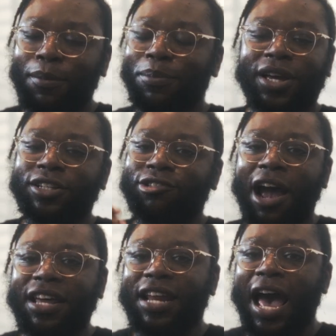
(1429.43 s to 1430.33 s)
because
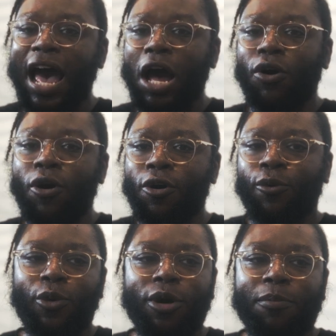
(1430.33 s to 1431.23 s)
right now
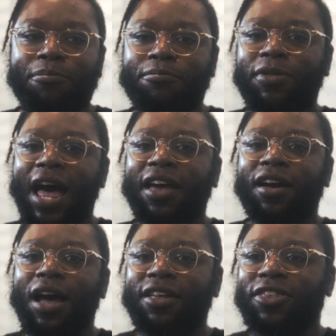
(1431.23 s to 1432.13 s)
we're
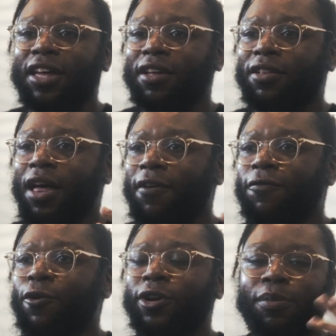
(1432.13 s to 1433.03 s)
like i think like
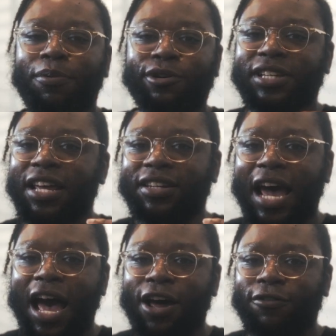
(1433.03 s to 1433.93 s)
40%
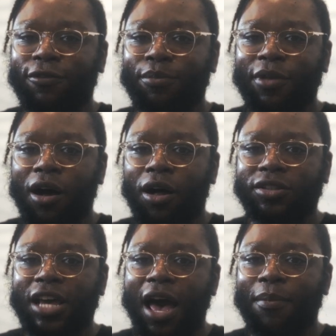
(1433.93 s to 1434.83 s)
down from the
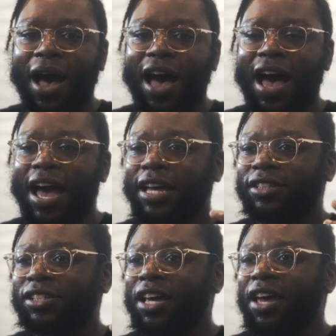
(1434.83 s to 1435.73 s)
all-time
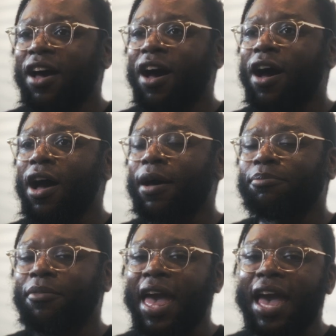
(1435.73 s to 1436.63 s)
highs
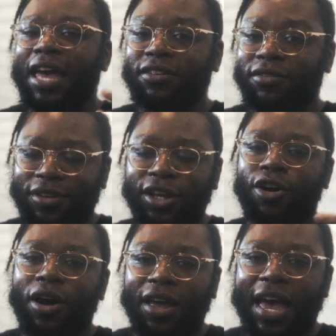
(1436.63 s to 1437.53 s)
um, and you
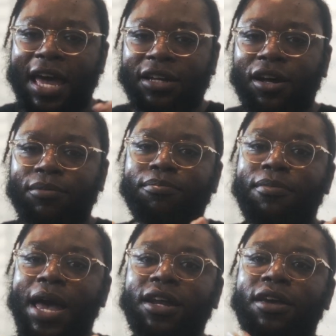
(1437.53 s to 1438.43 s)
know again uh,
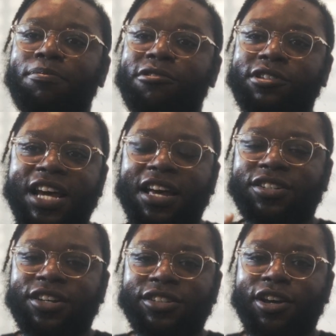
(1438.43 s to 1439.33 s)
many
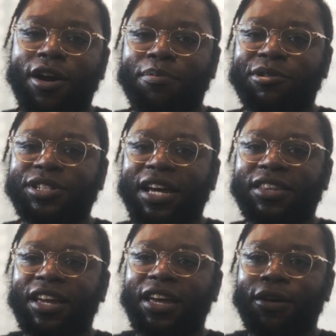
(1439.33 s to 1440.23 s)
projections are
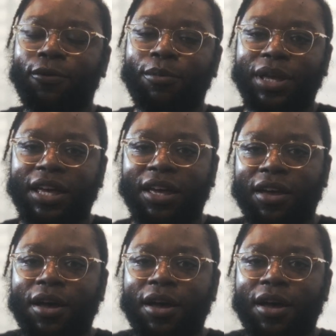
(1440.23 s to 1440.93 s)
projecting it will be